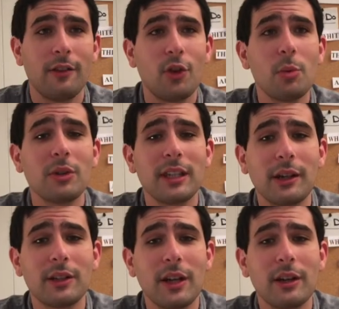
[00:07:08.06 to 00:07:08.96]
Former
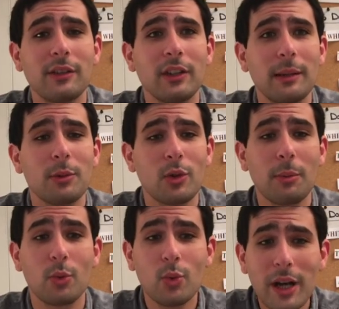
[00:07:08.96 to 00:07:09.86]
Secretary of Labor
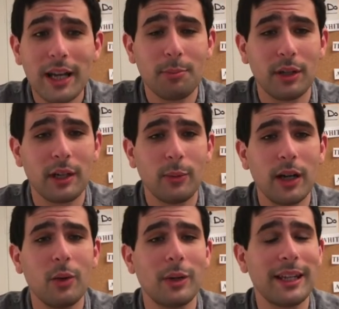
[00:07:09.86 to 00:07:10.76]
Robert Reich put it
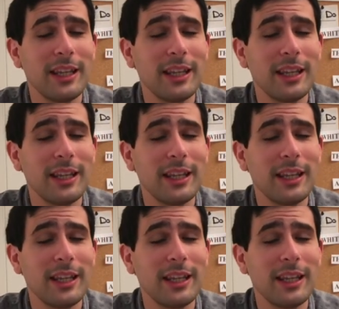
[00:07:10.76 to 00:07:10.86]
well when he